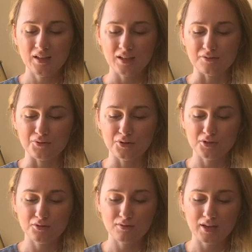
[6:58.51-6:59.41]
If you're
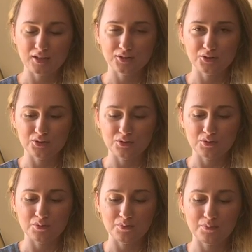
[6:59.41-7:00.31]
trying to
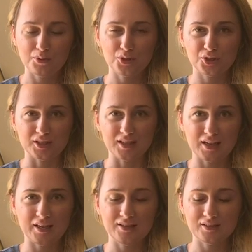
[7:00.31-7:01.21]
push it
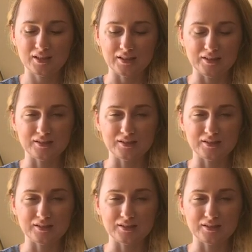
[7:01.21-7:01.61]
inside this